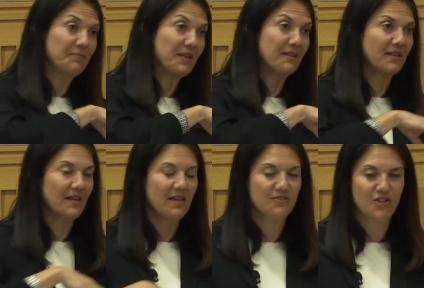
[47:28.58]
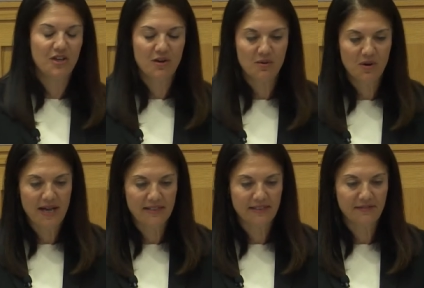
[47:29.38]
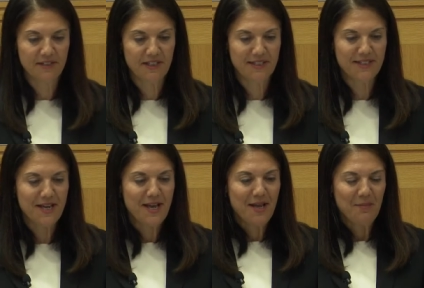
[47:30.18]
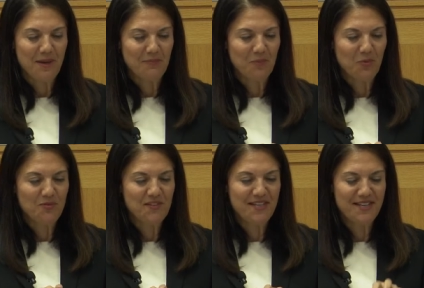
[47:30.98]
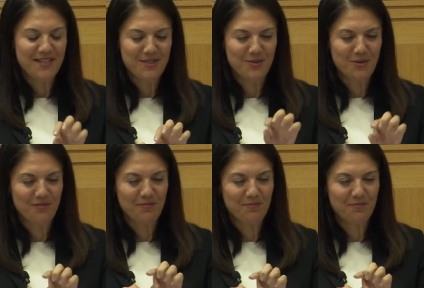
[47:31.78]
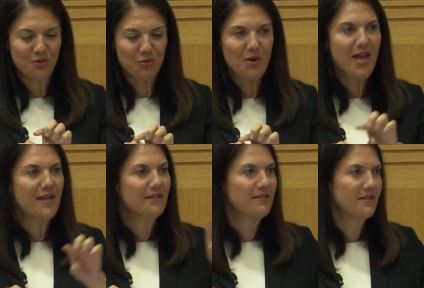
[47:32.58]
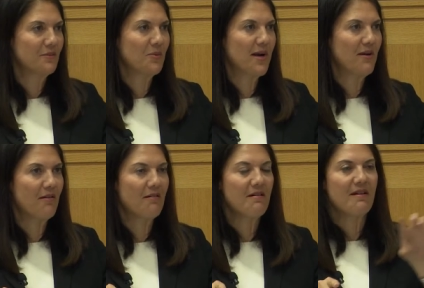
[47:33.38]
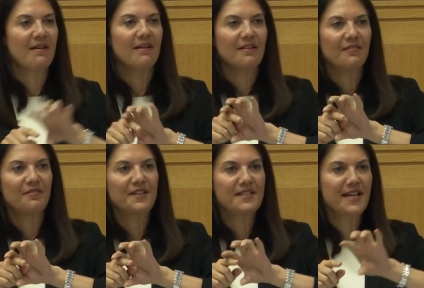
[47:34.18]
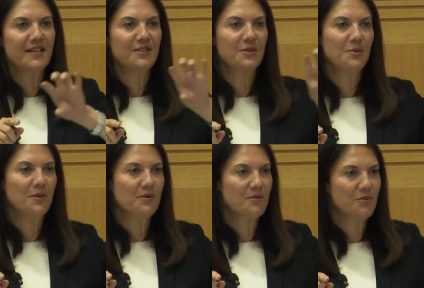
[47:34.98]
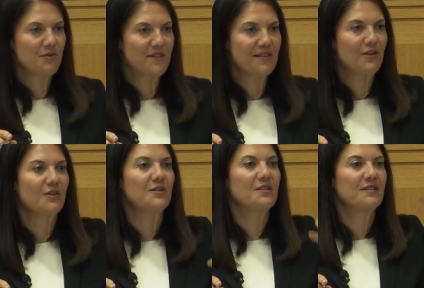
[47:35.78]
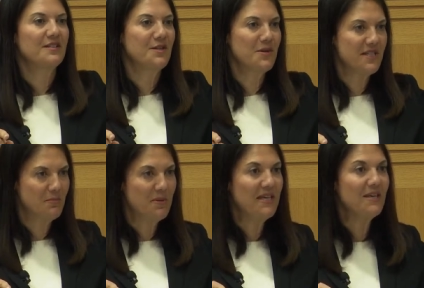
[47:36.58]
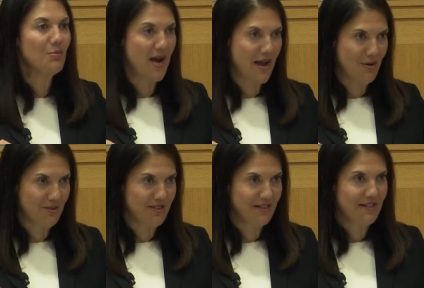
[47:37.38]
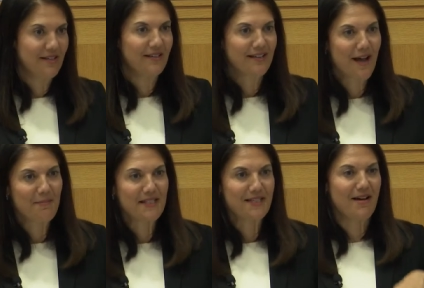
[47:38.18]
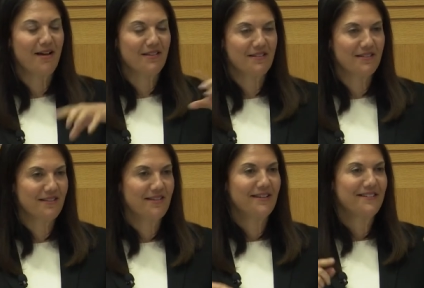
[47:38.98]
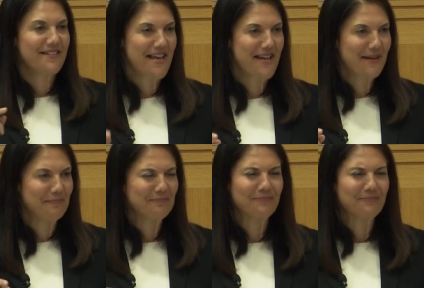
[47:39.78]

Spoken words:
in the NGO activities, but we've seen this sort of trend where fintechs who are sort of in their Series B round coming to us saying,